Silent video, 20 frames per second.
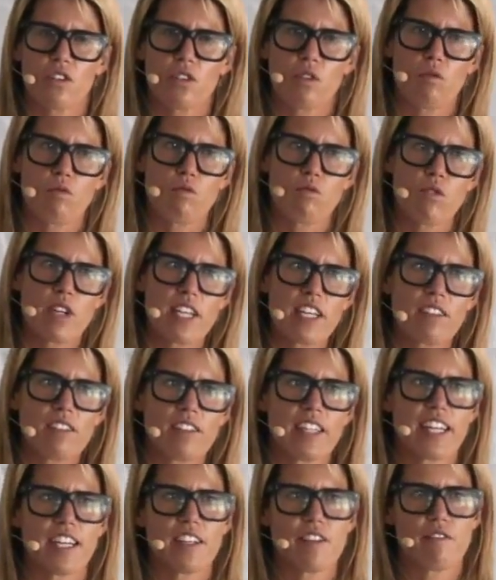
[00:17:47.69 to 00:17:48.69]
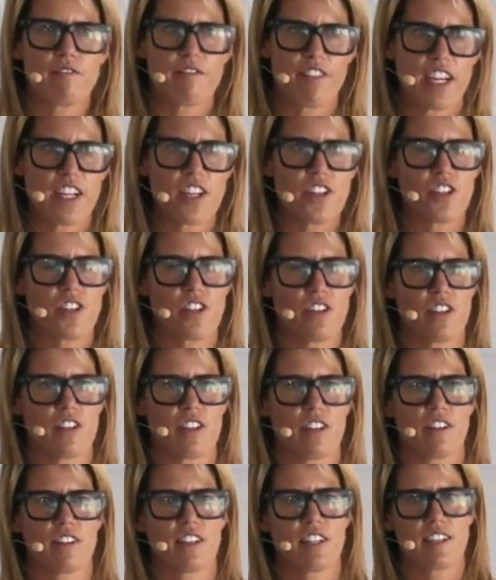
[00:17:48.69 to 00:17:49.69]
The real
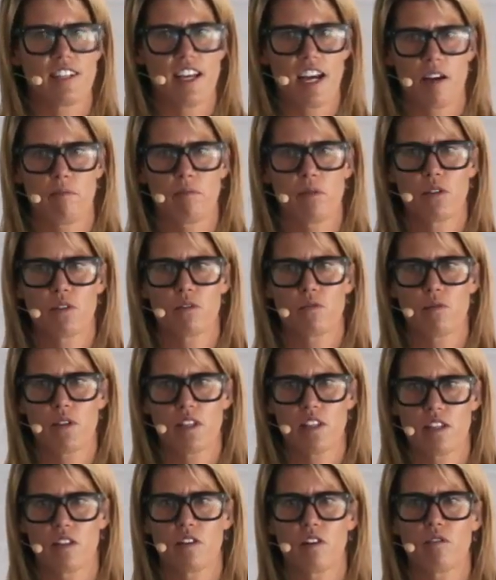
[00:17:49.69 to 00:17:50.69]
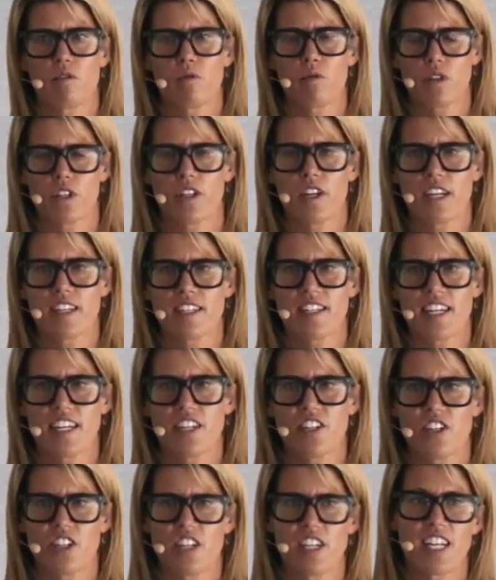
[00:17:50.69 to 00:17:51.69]
innovation that's happened within our
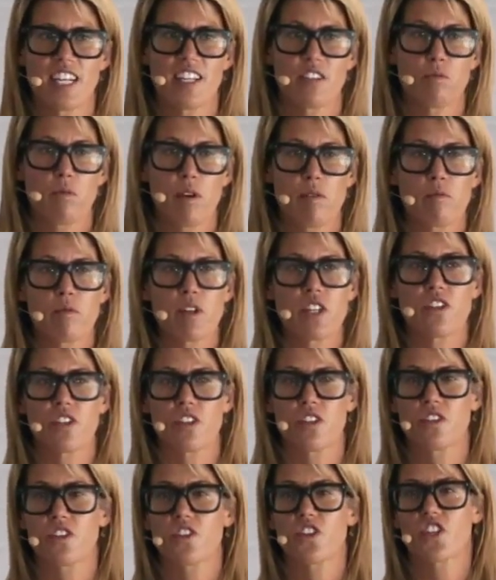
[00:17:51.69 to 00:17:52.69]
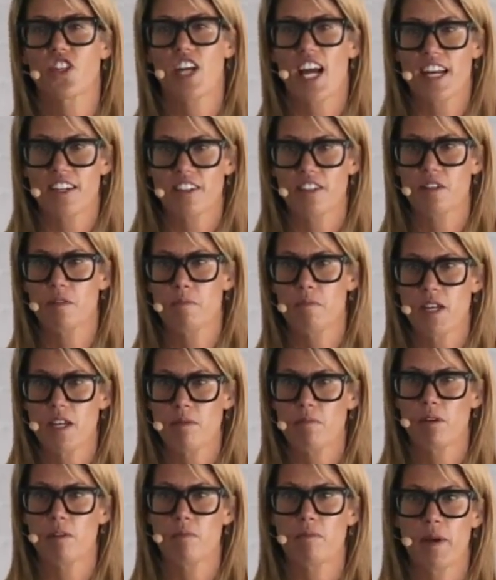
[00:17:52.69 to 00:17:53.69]
organization is when we just chat to
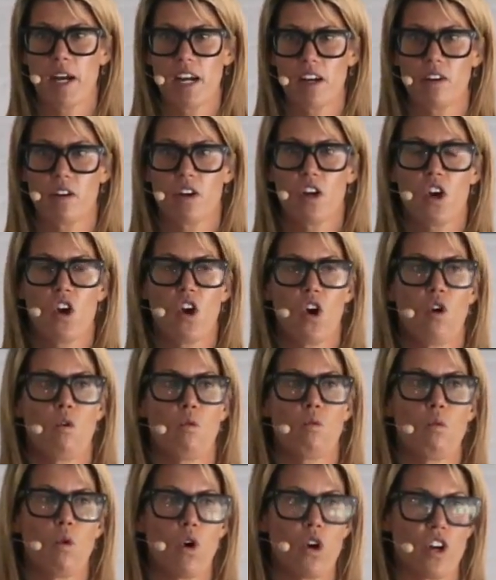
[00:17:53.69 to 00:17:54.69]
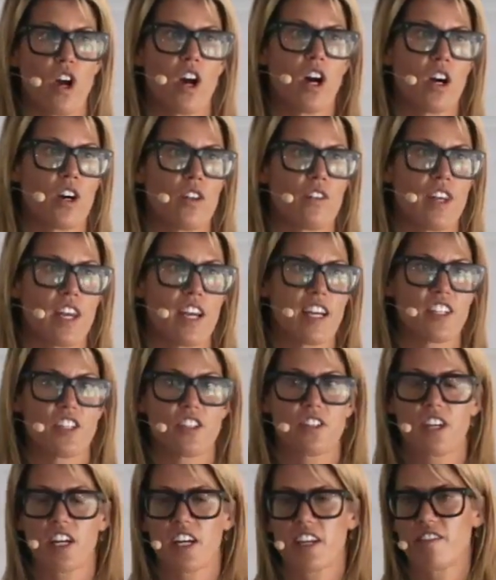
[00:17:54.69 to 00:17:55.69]
people about what are their
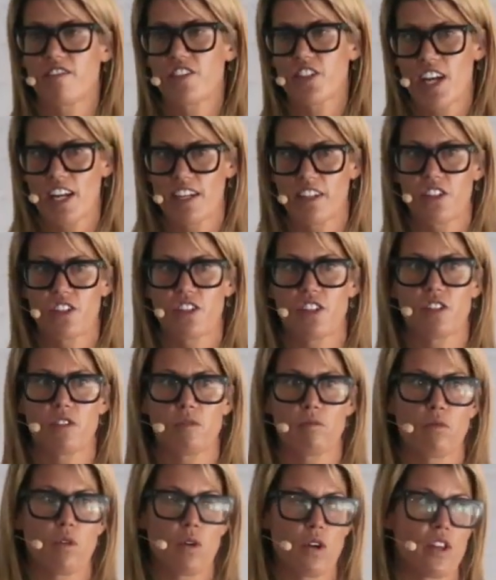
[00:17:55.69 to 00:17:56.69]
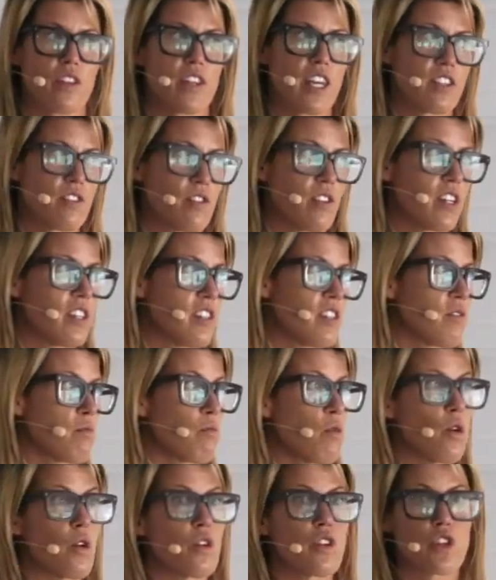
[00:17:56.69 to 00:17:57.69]
kind of challenges and what are
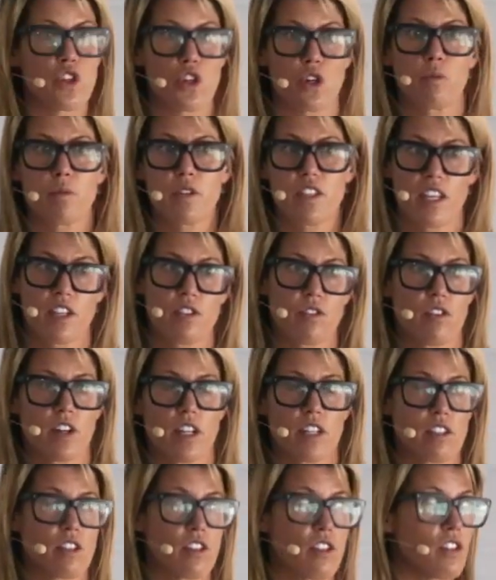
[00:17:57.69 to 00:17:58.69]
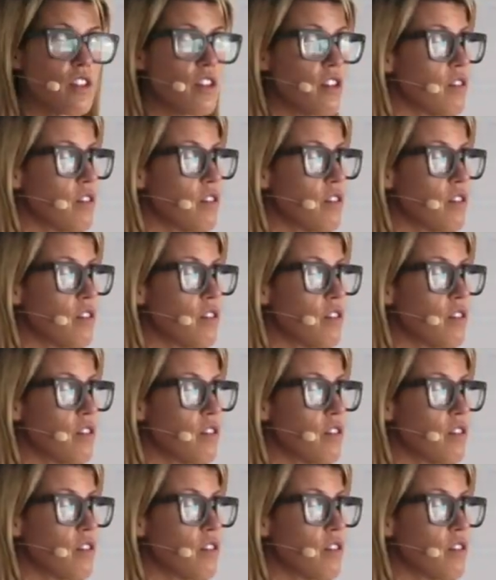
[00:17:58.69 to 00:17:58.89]
the jobs they're trying to